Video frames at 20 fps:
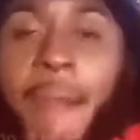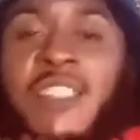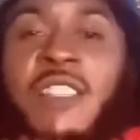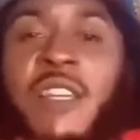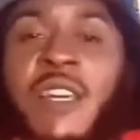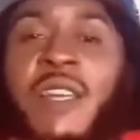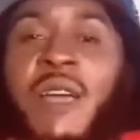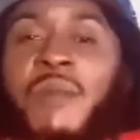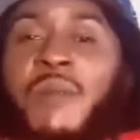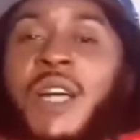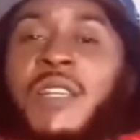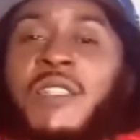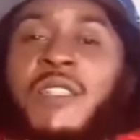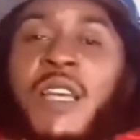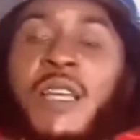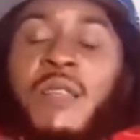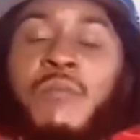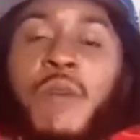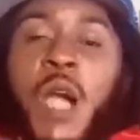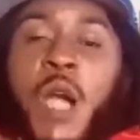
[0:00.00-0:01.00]
So they
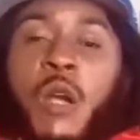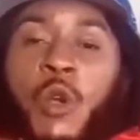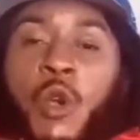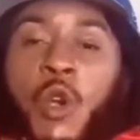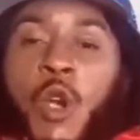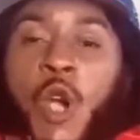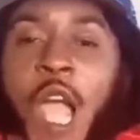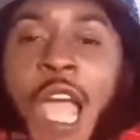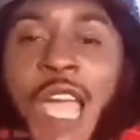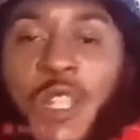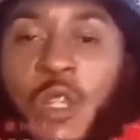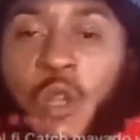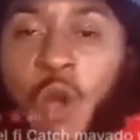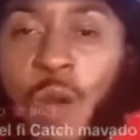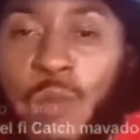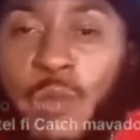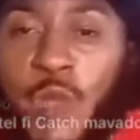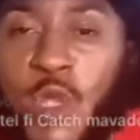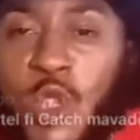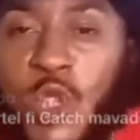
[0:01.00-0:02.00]
must send back right
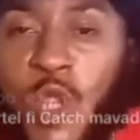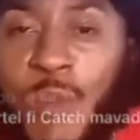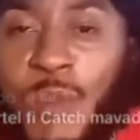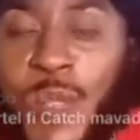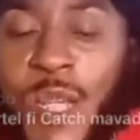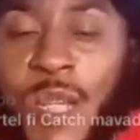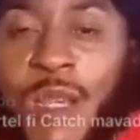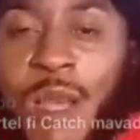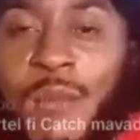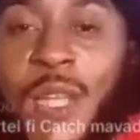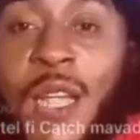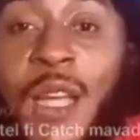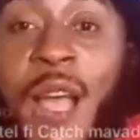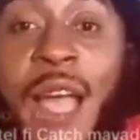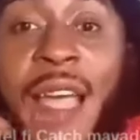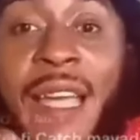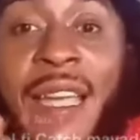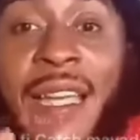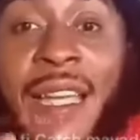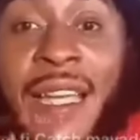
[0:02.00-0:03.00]
come to Jamaica
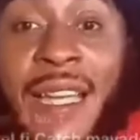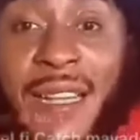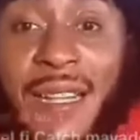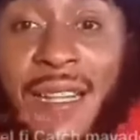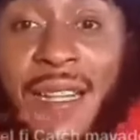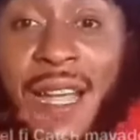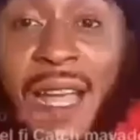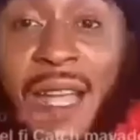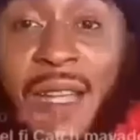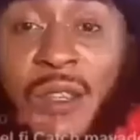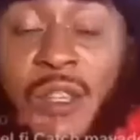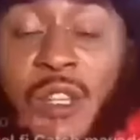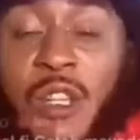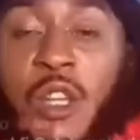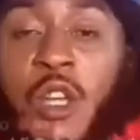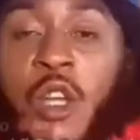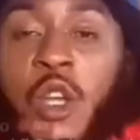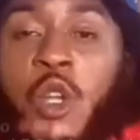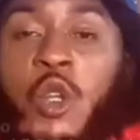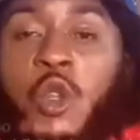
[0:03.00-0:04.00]
because
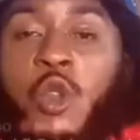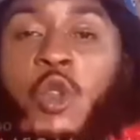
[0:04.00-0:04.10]
England